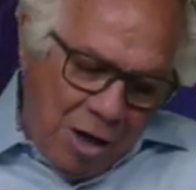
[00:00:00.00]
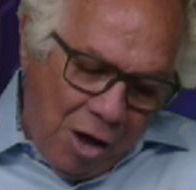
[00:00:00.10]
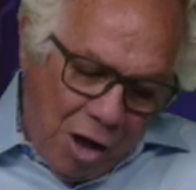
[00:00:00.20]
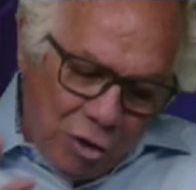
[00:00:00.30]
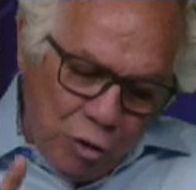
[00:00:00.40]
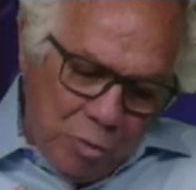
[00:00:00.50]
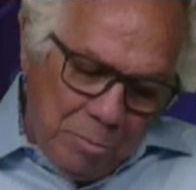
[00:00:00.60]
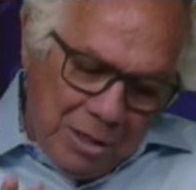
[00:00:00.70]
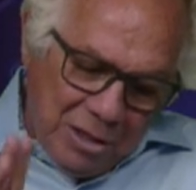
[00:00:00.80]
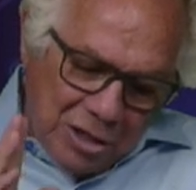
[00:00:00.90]
All
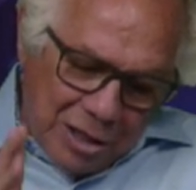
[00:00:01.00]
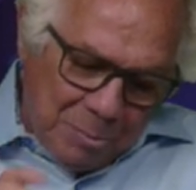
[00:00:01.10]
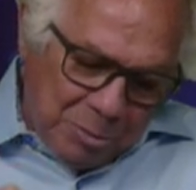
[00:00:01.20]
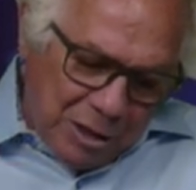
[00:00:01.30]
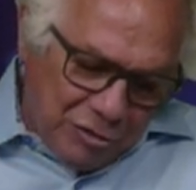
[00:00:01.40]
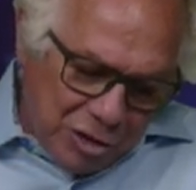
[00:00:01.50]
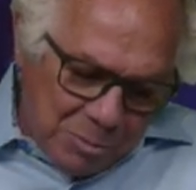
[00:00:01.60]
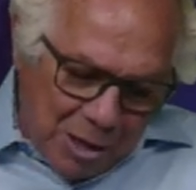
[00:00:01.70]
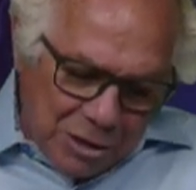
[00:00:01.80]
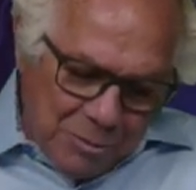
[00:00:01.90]
human beings are completely
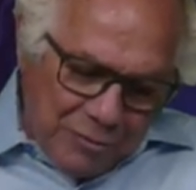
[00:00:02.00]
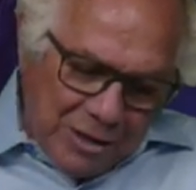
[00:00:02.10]
responsible for